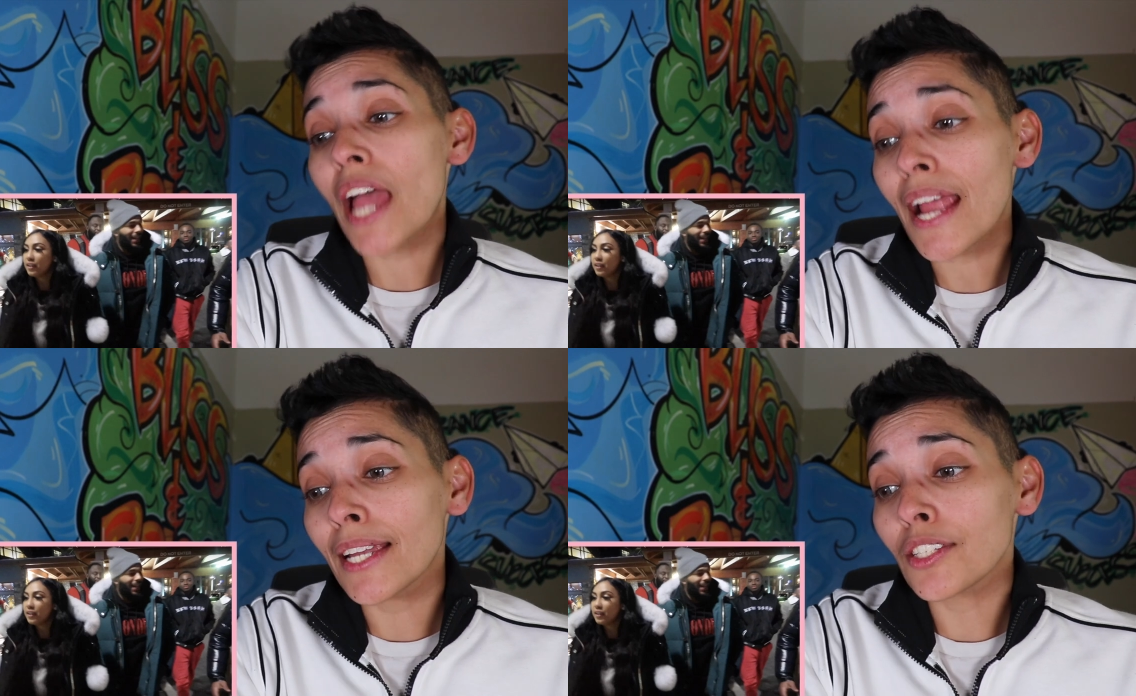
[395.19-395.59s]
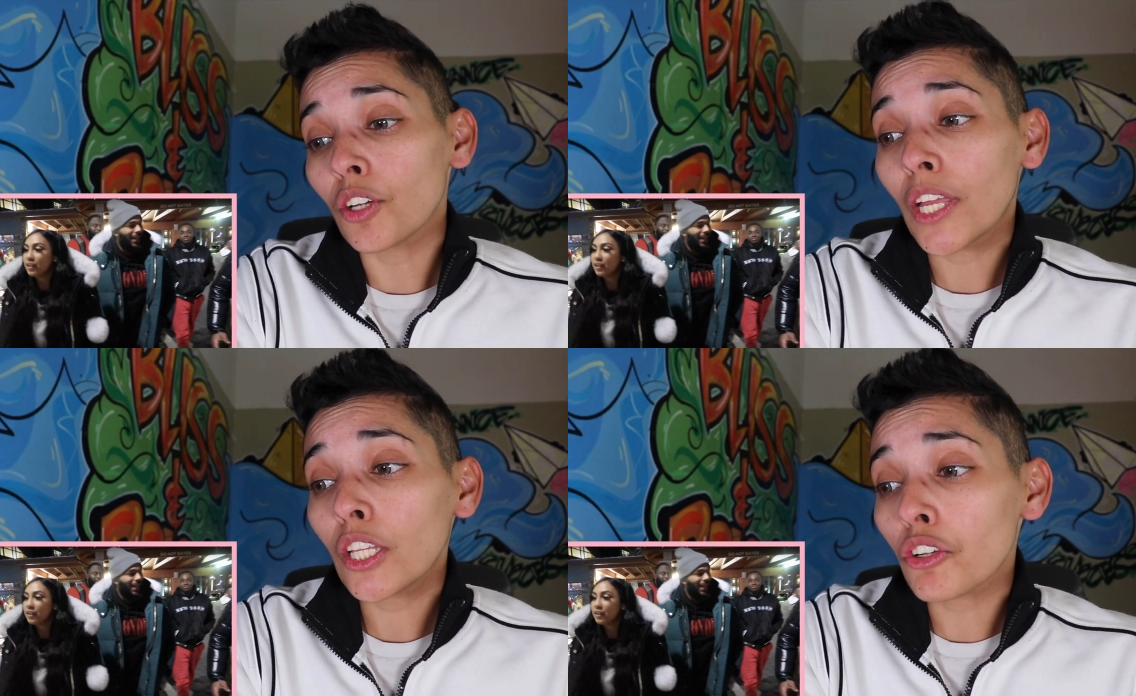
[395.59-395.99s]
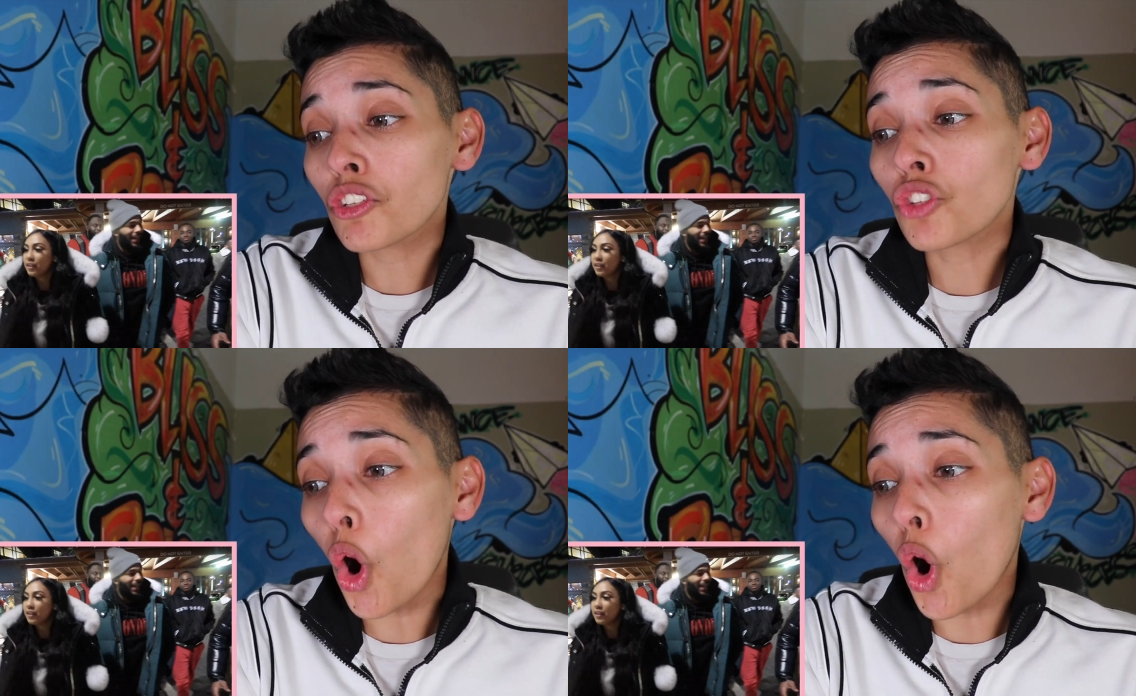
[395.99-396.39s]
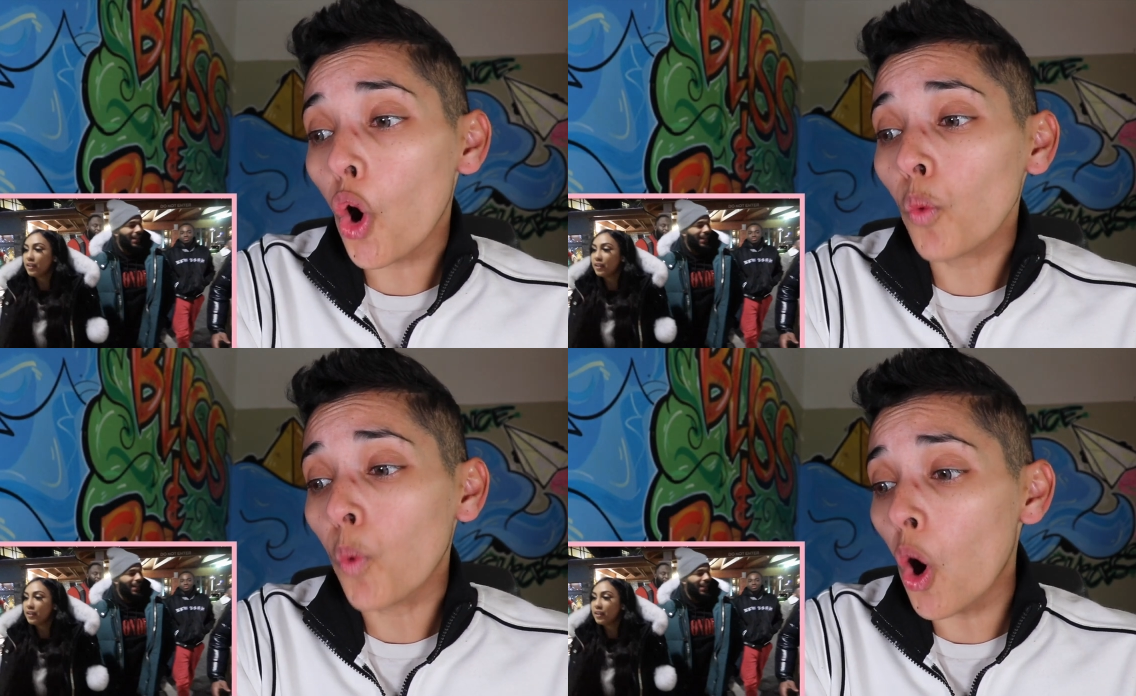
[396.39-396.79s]
Speaker 1: jackets, though. They look
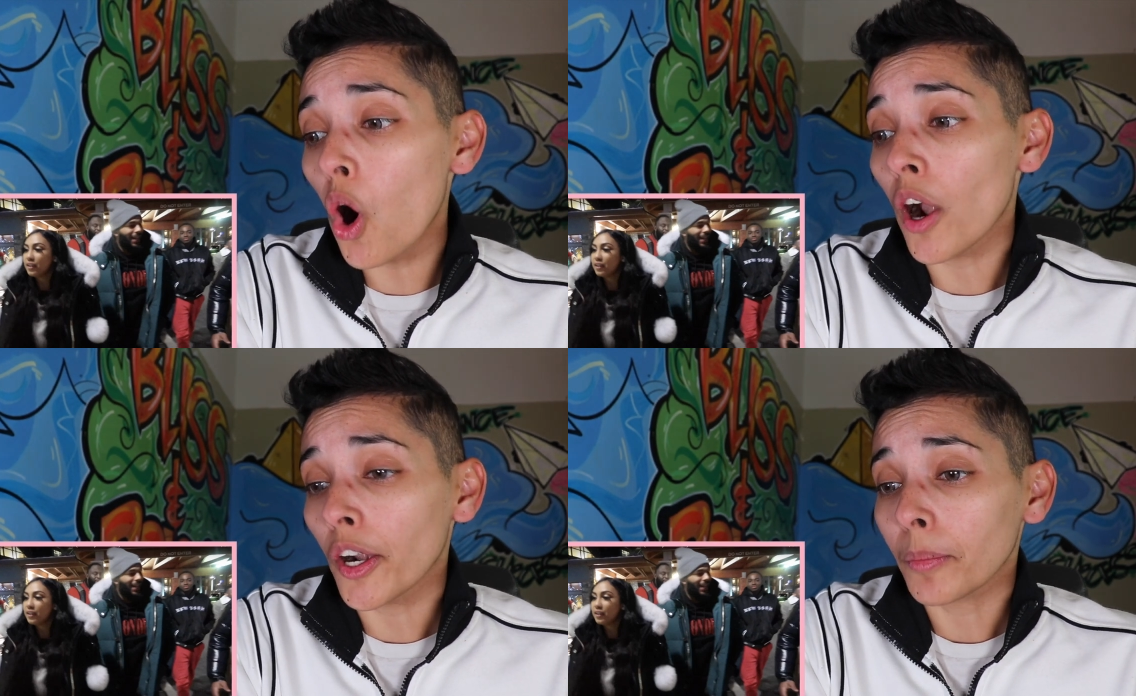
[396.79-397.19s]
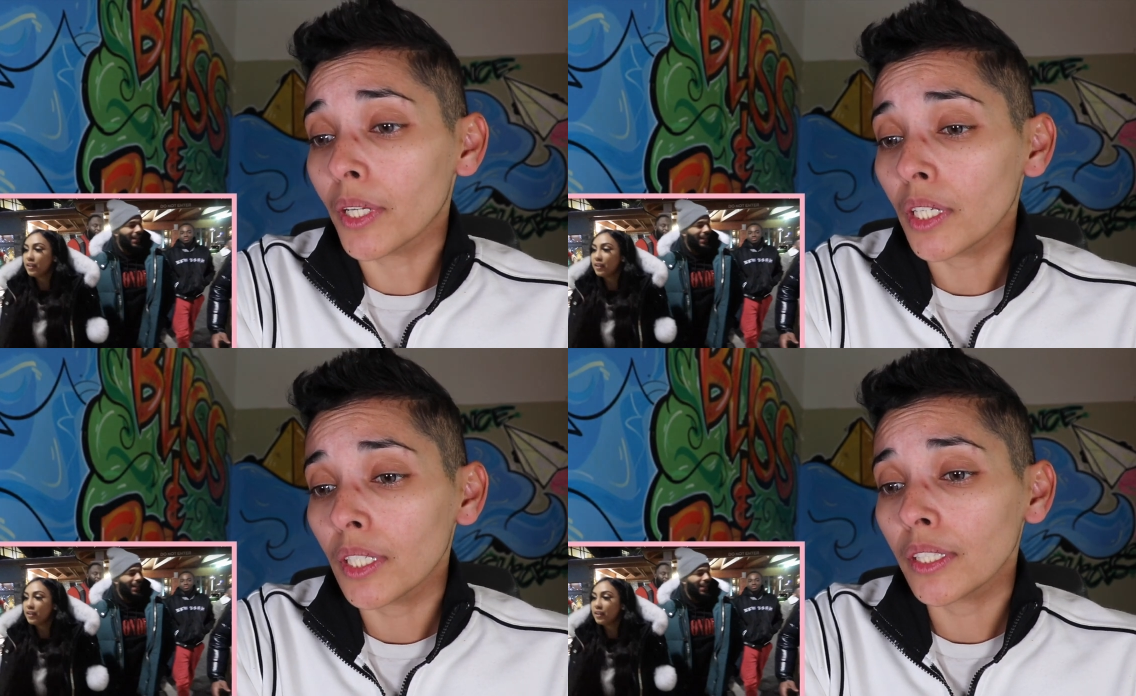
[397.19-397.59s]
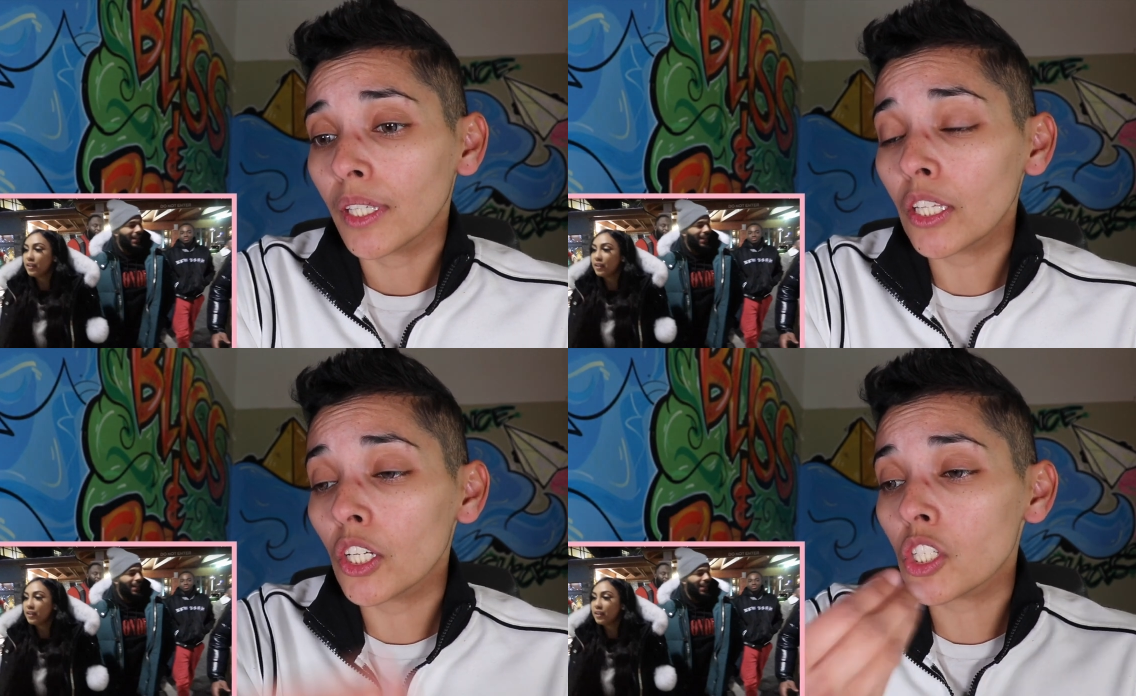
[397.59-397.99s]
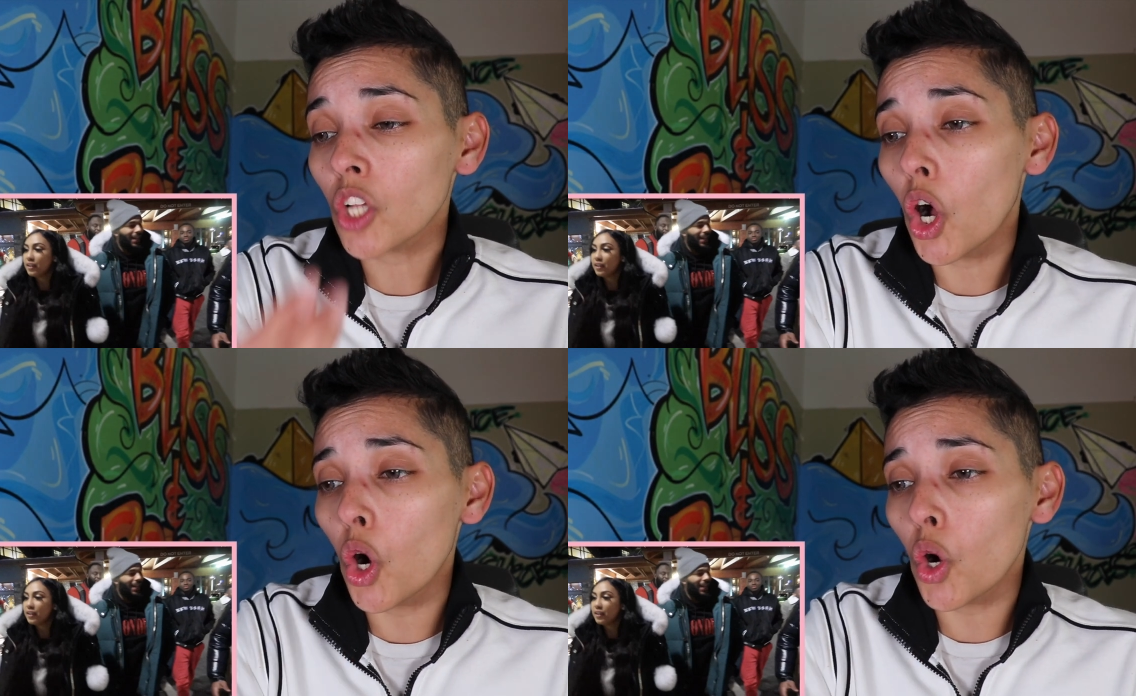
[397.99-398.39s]
so warm. They look
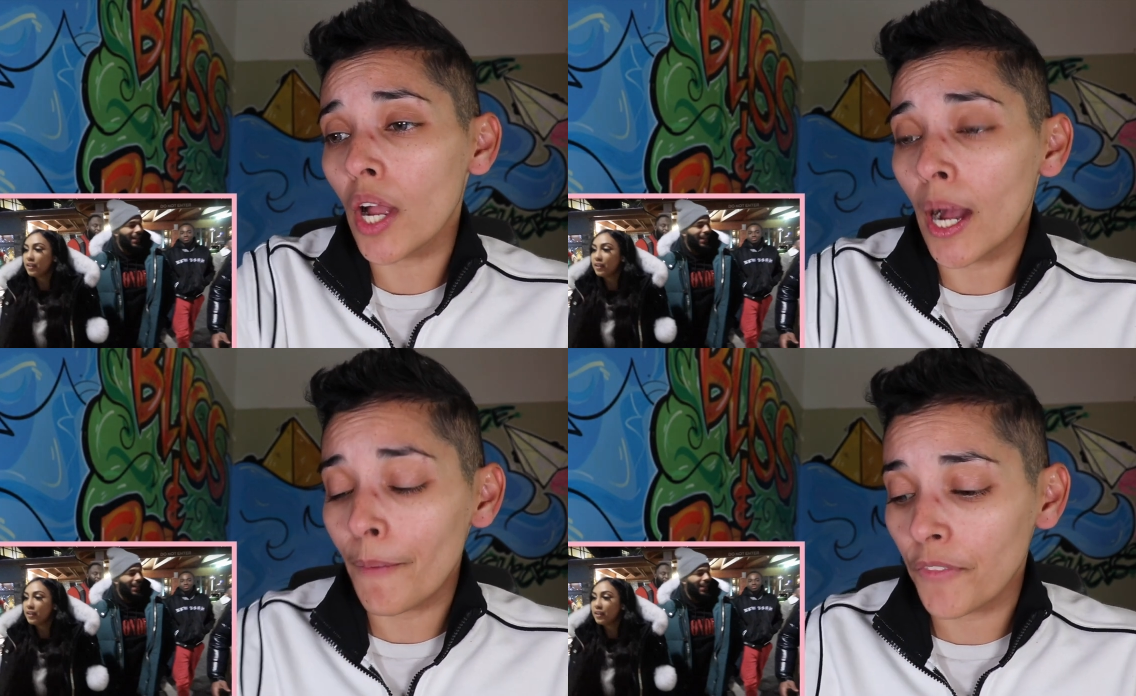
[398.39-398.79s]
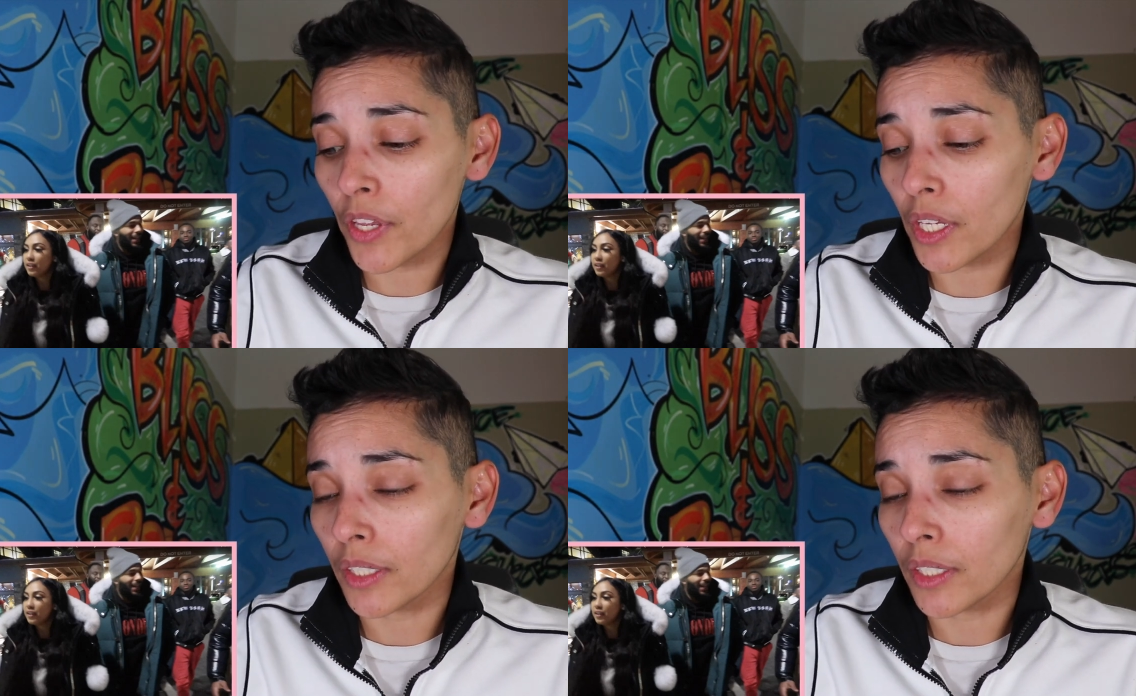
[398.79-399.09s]
so comfy.